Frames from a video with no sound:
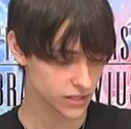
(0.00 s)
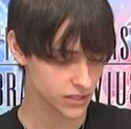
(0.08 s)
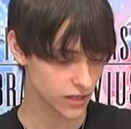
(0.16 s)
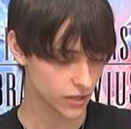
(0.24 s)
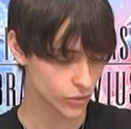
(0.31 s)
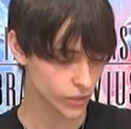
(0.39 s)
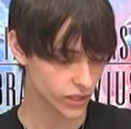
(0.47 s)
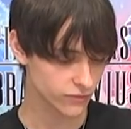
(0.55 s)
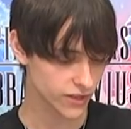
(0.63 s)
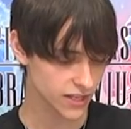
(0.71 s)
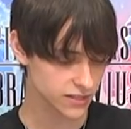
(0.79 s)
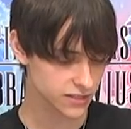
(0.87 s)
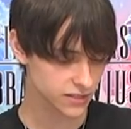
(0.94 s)
the ongoing
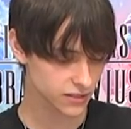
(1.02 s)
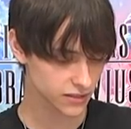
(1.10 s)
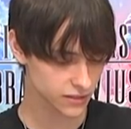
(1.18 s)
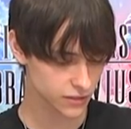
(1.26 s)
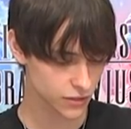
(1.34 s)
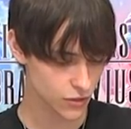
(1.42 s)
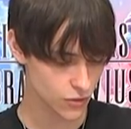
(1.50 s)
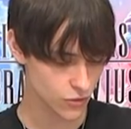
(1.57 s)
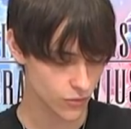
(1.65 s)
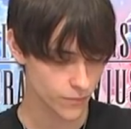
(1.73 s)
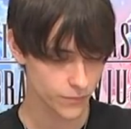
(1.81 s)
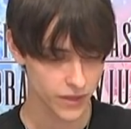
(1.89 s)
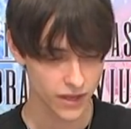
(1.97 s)
events. So